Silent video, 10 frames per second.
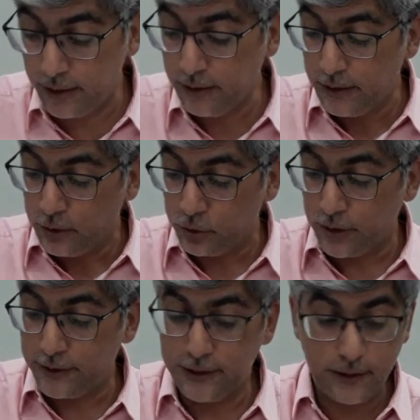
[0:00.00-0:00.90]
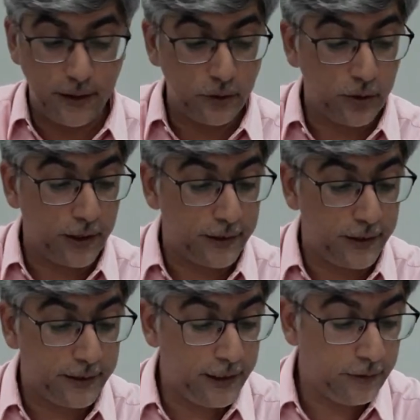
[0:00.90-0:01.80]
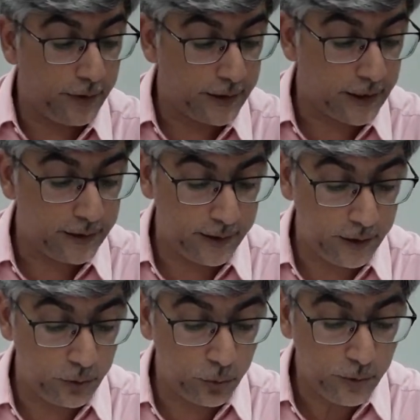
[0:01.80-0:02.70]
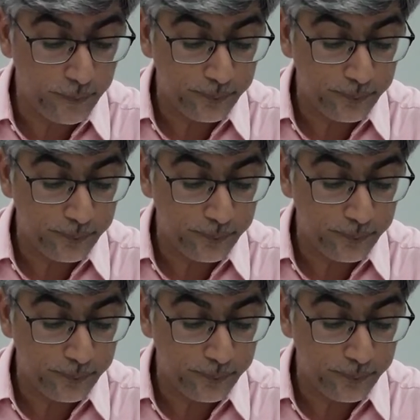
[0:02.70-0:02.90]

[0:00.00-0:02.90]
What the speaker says: Surah 16 verse 32.